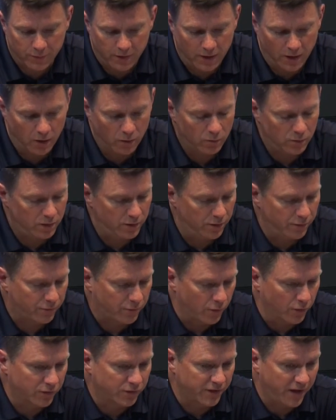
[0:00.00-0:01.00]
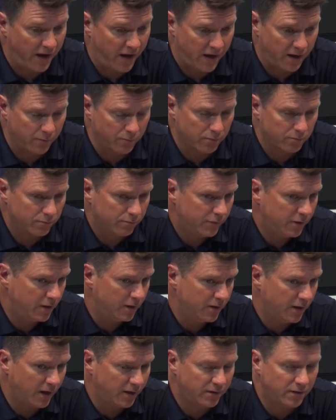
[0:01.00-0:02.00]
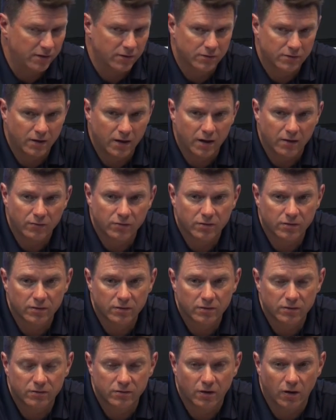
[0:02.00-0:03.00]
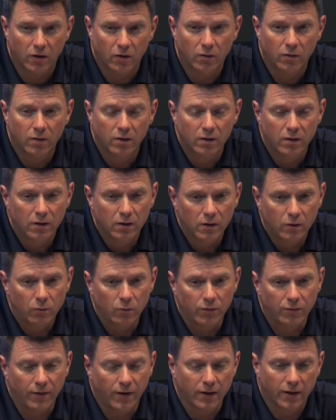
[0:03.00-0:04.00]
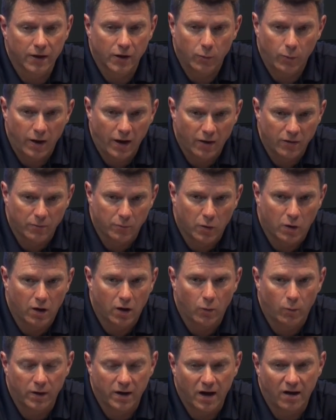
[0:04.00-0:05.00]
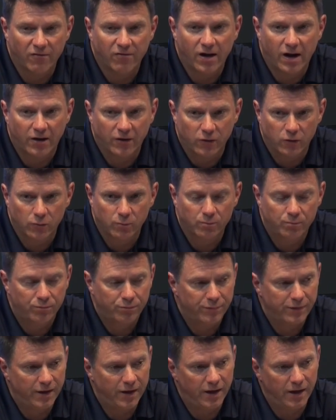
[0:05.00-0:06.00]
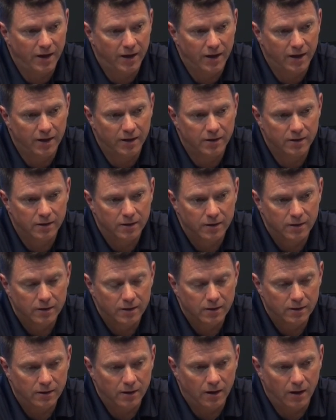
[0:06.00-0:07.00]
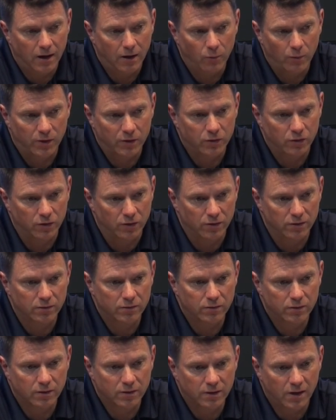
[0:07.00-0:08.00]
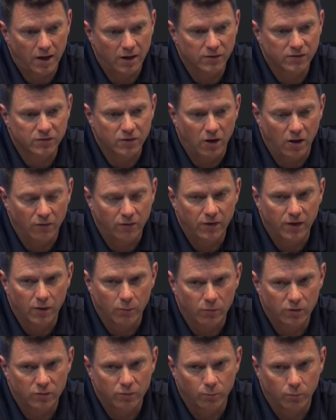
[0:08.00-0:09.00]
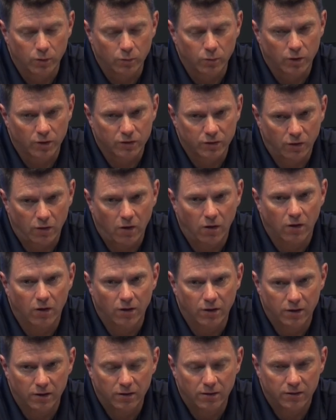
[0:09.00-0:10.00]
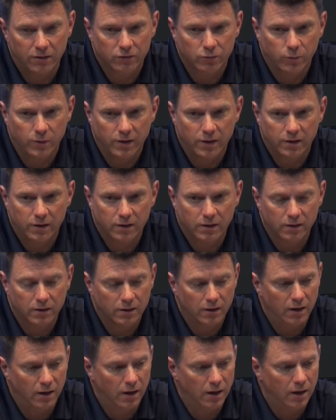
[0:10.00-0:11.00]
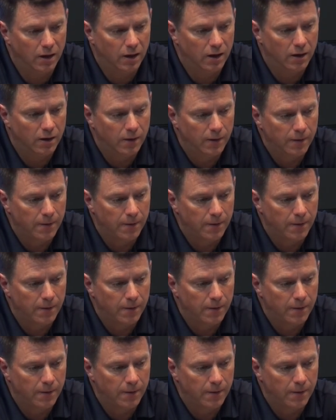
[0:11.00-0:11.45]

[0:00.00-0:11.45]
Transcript: you know, in the first game, he had 19 saves. So we felt like we had the ball, we got volume, and uh, we couldn't kind of solve him. We worked hard this week uh,